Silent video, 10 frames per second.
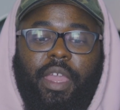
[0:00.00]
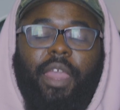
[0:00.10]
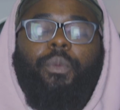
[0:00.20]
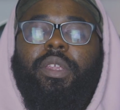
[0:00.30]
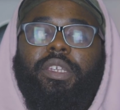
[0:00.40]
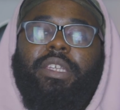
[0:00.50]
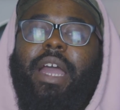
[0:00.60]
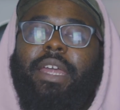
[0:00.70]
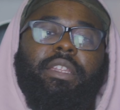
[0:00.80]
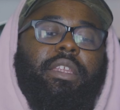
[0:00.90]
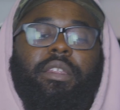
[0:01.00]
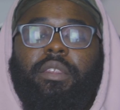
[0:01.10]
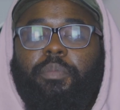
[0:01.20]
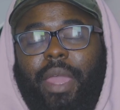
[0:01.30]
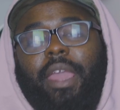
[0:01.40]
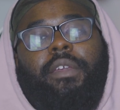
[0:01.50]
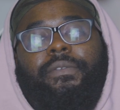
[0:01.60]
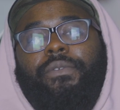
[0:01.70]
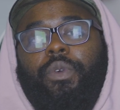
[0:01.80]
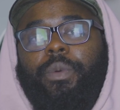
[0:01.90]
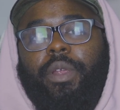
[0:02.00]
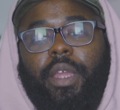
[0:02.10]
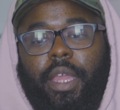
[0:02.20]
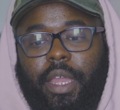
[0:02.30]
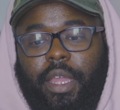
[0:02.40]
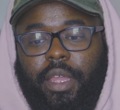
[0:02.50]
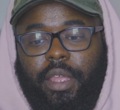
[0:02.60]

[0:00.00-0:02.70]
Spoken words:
and we just kind of need to pay it forward. And